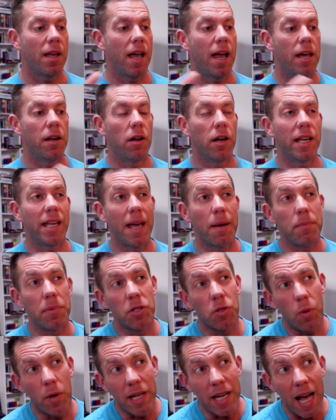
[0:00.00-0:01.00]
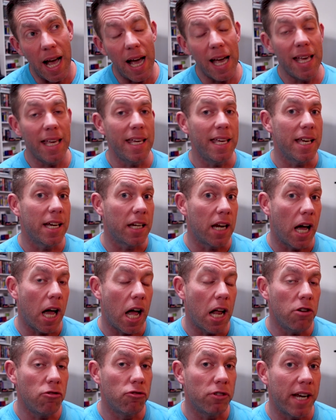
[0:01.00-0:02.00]
and I get between 80 and
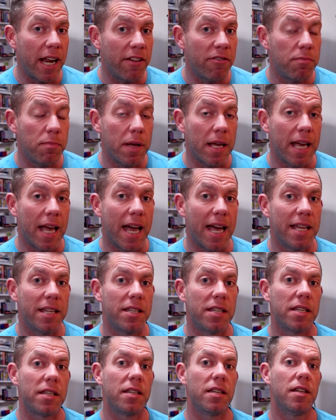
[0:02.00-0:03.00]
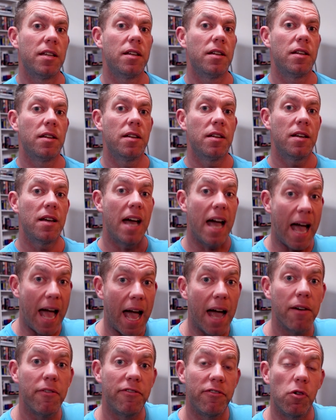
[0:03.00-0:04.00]
100 FPS
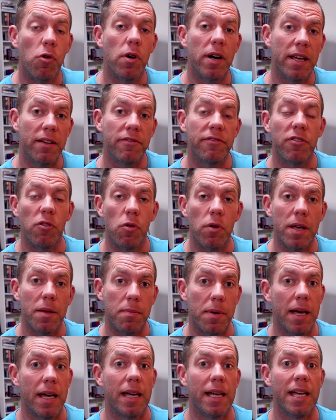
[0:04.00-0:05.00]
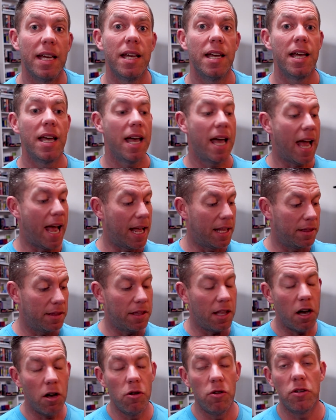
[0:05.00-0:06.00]
at 1440p. And
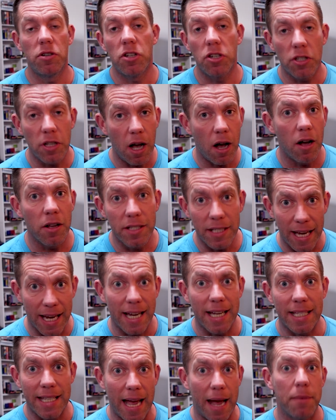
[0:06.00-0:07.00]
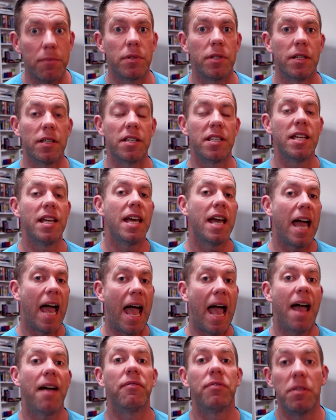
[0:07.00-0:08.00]
those Startech adapters
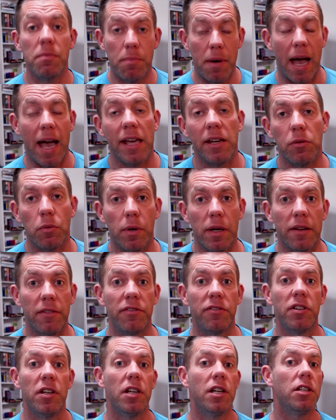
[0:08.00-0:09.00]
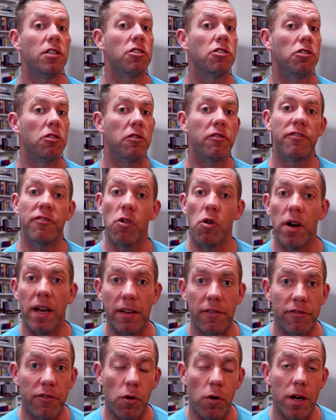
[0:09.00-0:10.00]
have the bandwidth to do
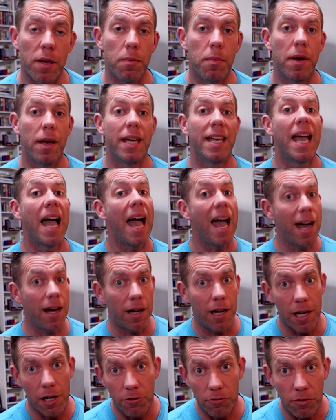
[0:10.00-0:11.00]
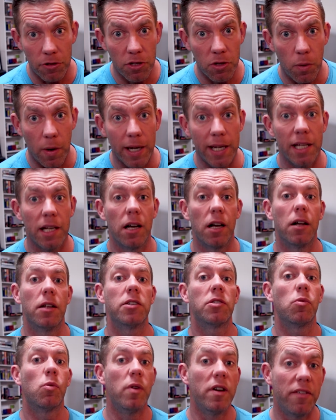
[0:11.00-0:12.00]
1440p at 120
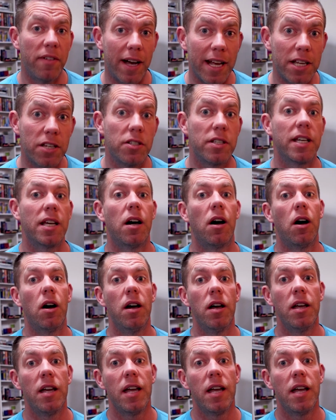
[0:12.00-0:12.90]
Hertz with HDR